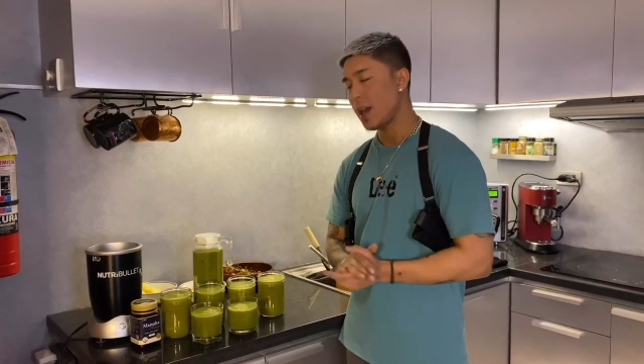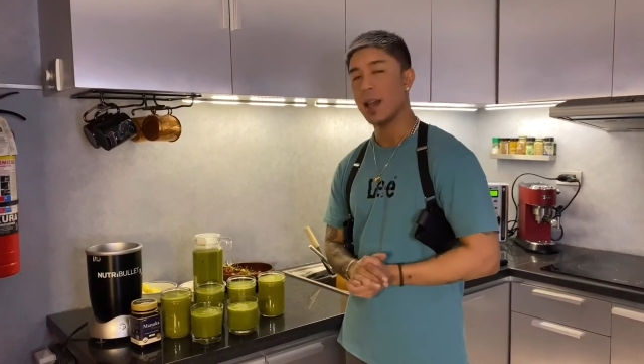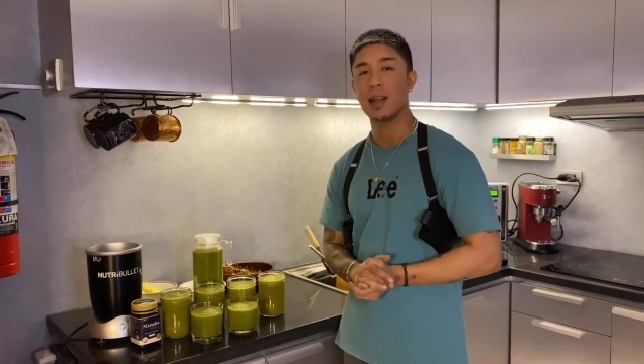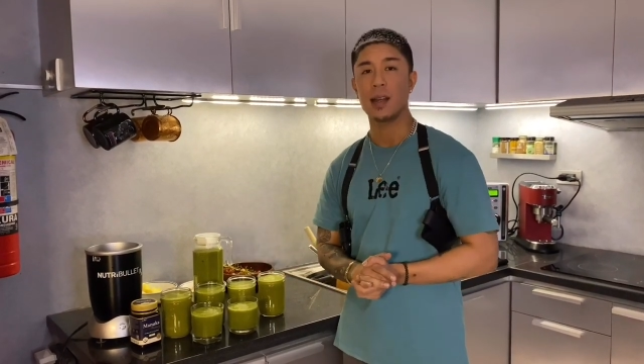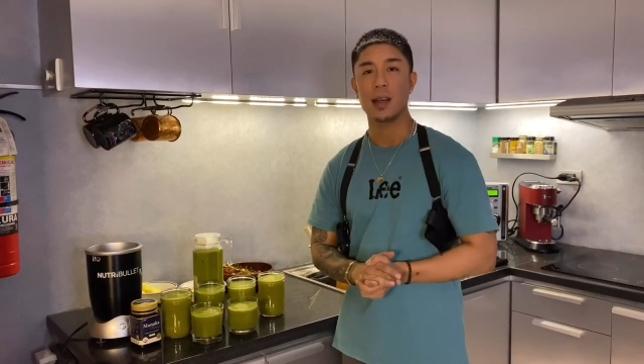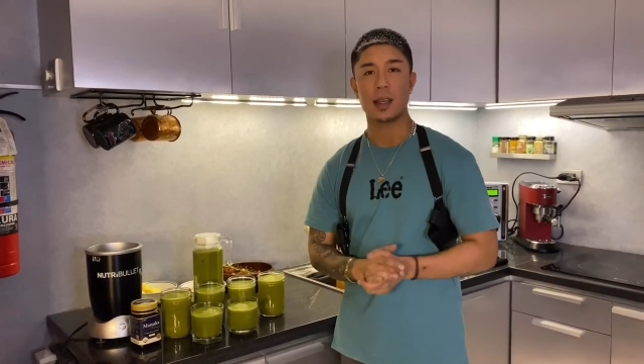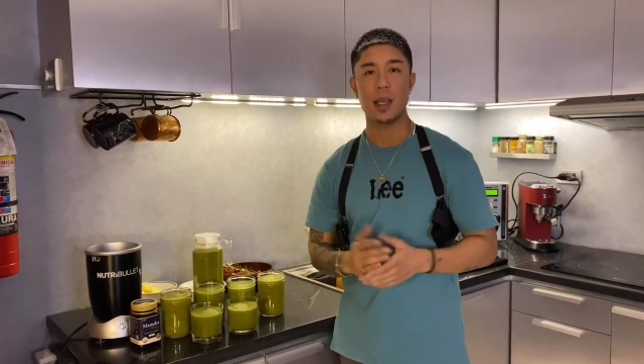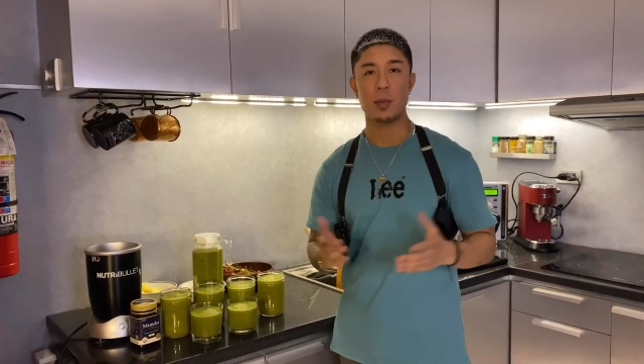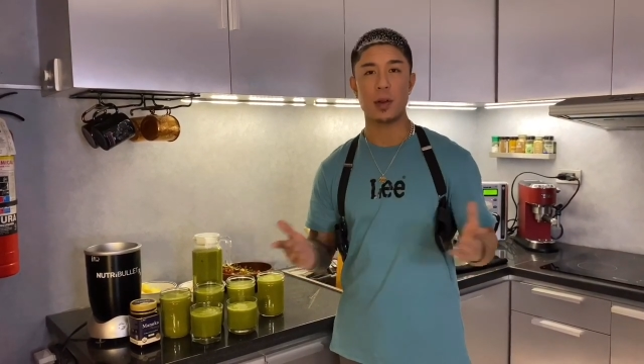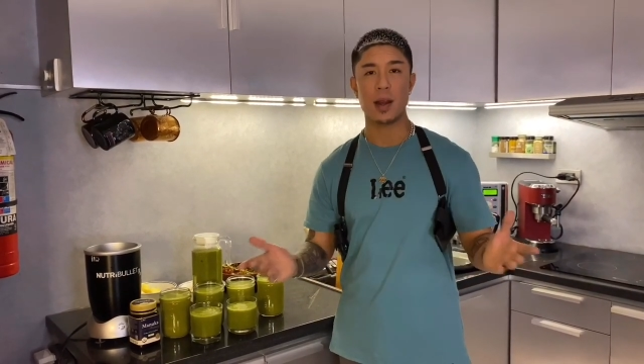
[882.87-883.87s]
and uh,
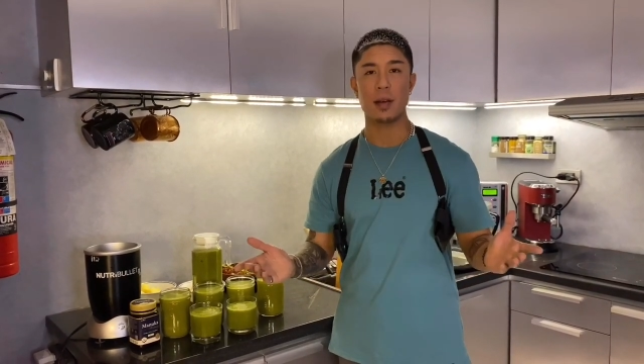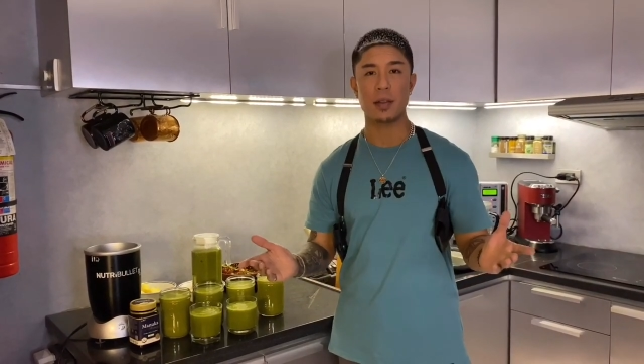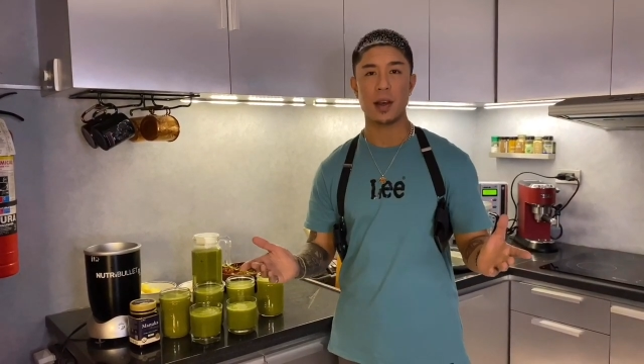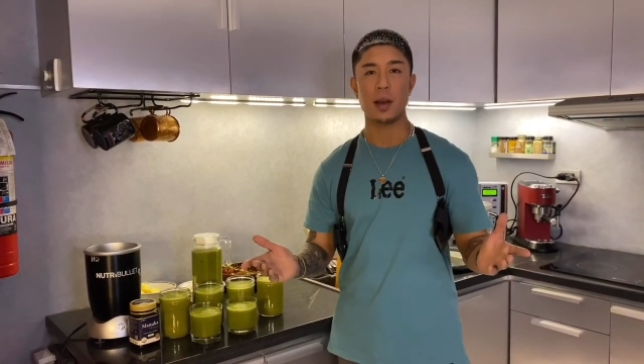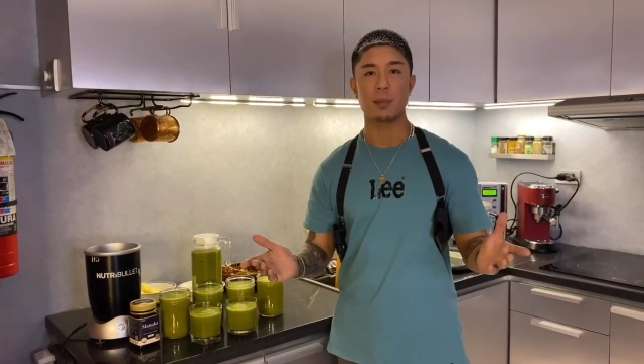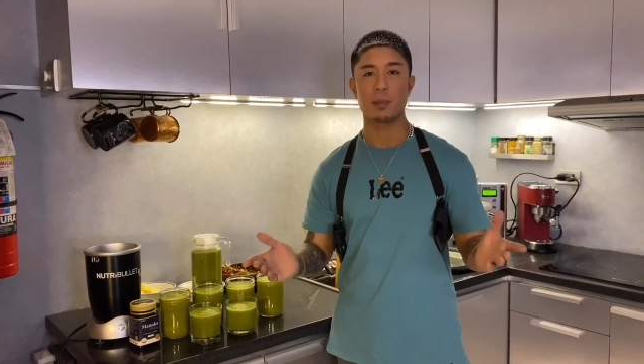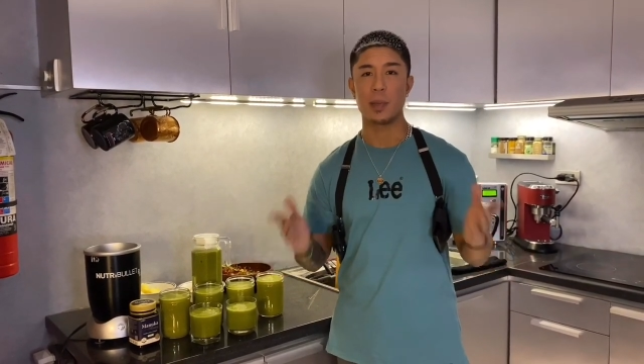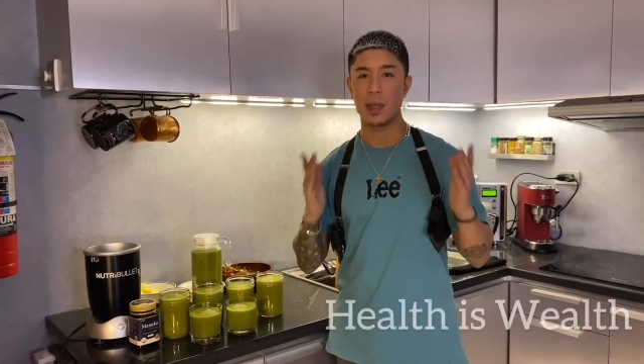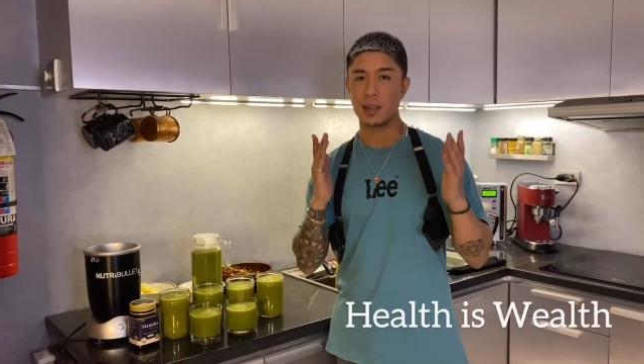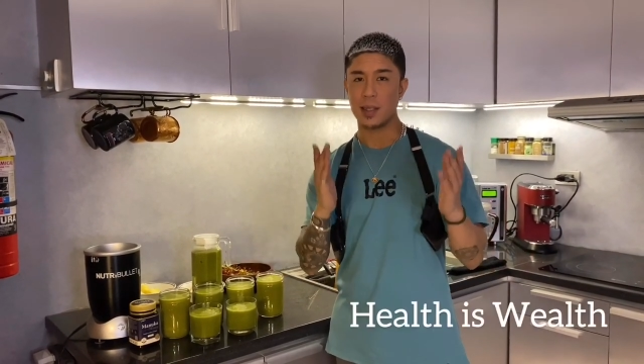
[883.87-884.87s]
keep your health up,
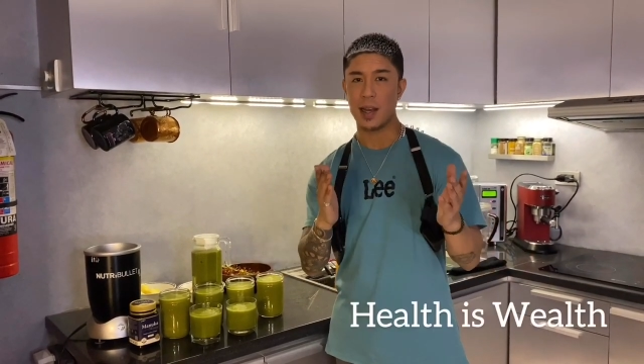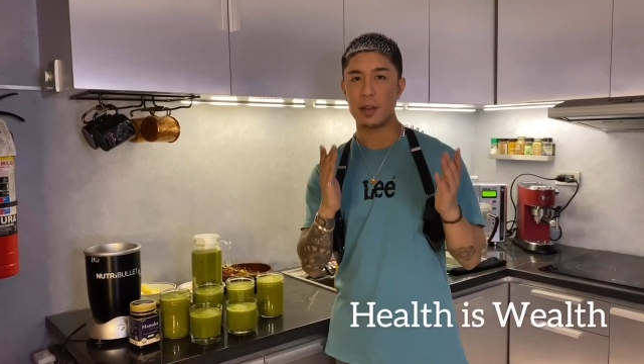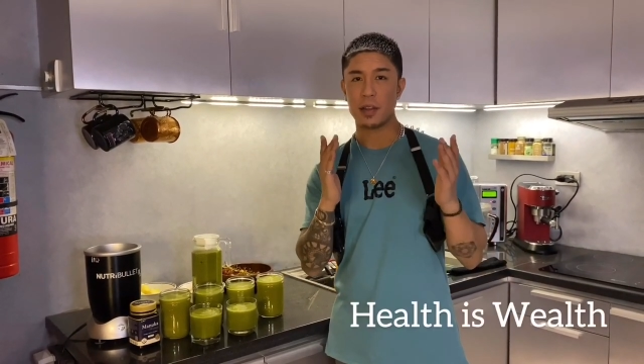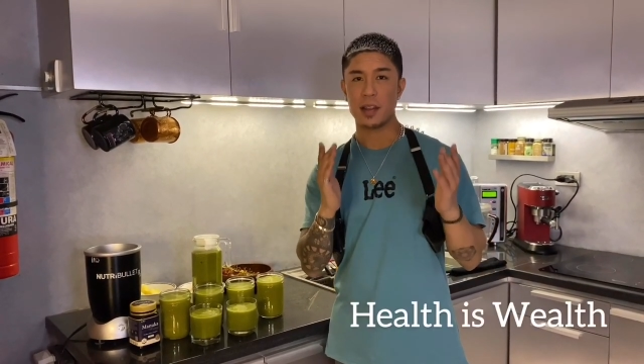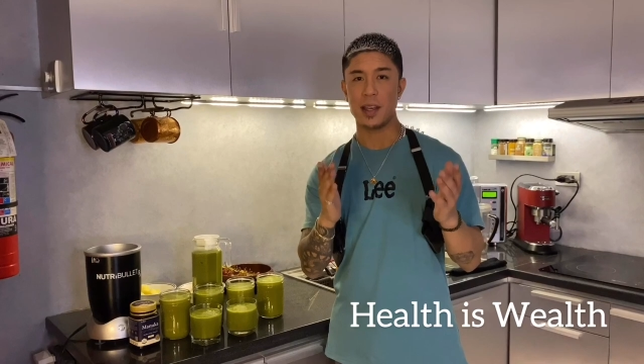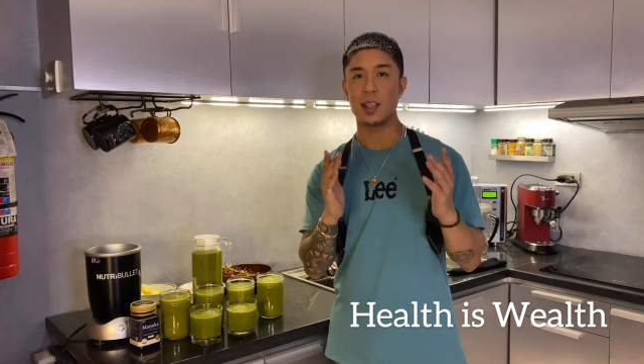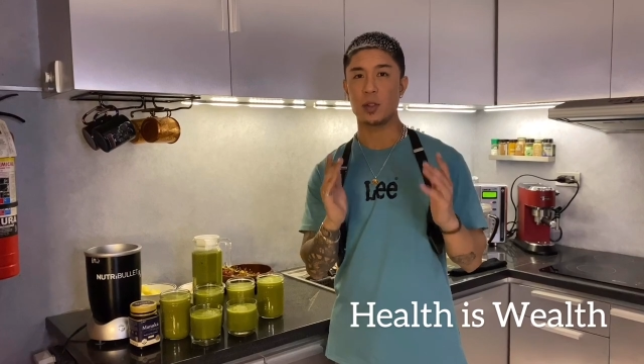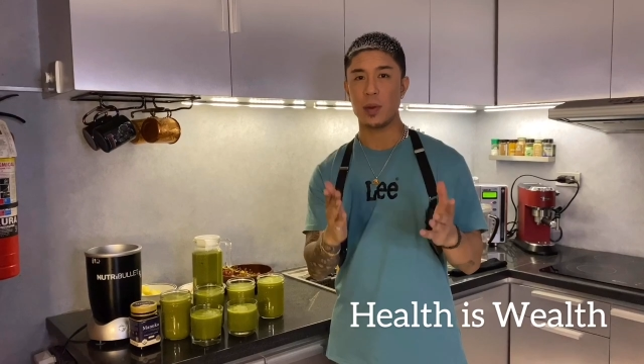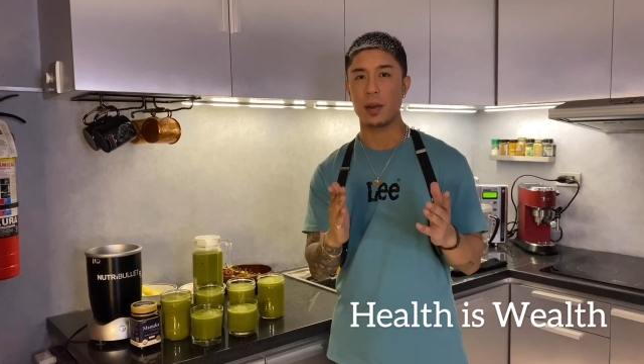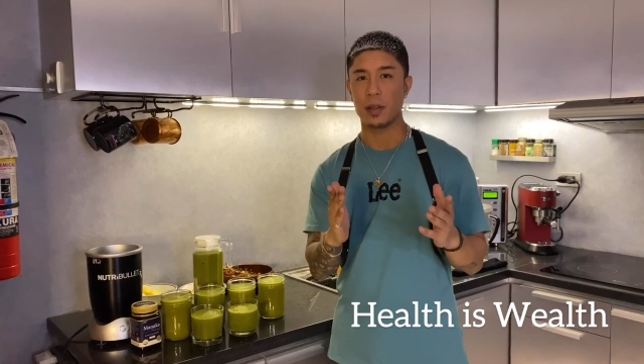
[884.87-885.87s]
because health
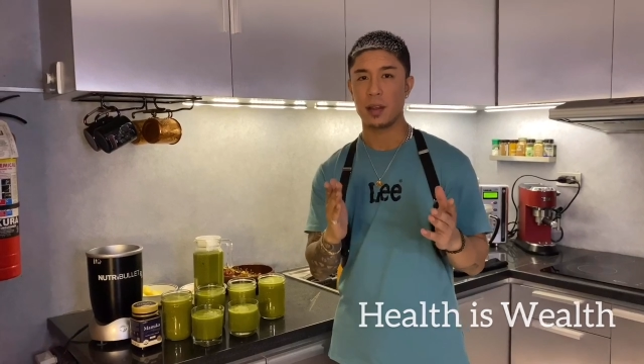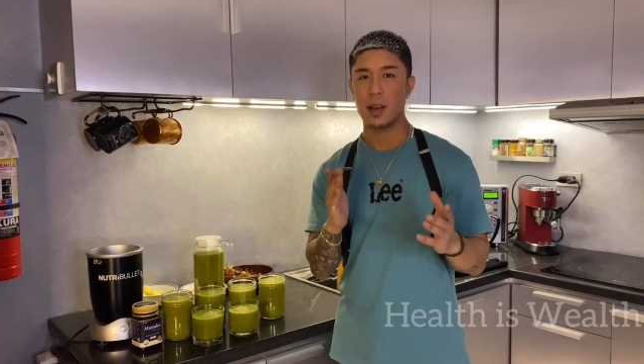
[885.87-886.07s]
is wealth.